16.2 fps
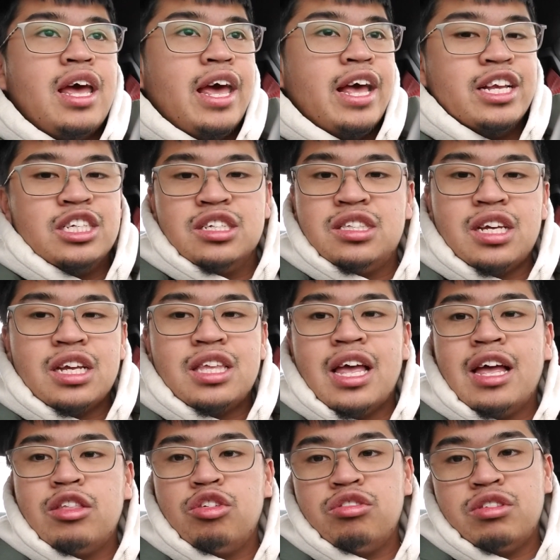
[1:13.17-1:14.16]
and just like
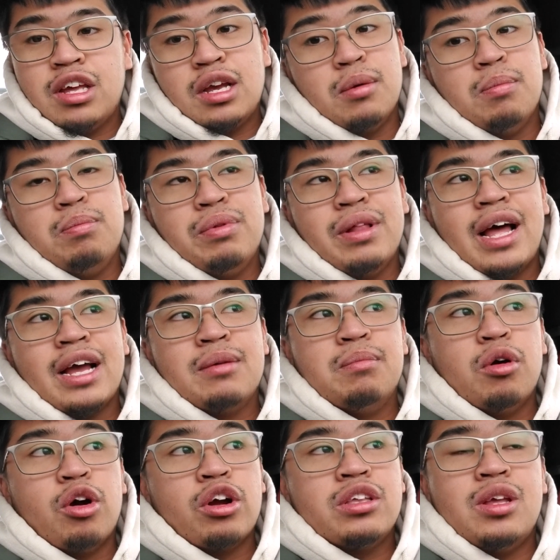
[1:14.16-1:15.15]
that, there's like a black
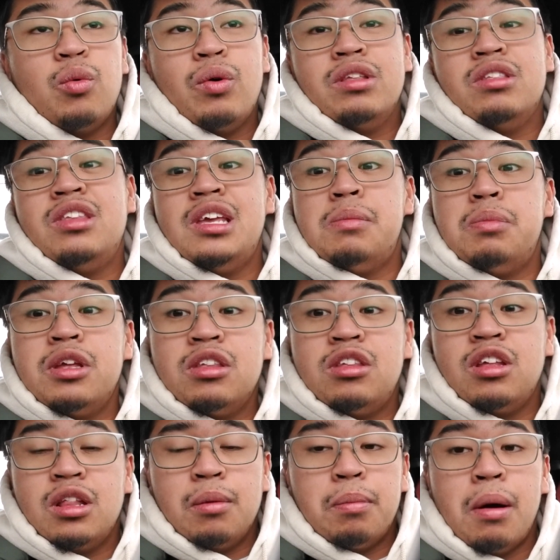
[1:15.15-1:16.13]
mark that went deep into
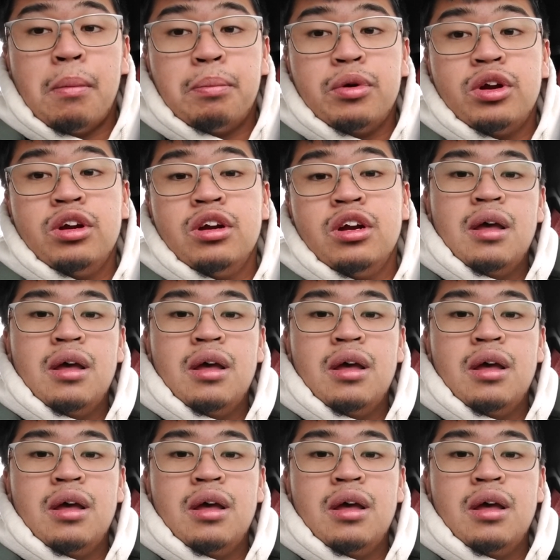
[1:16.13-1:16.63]
the bumper,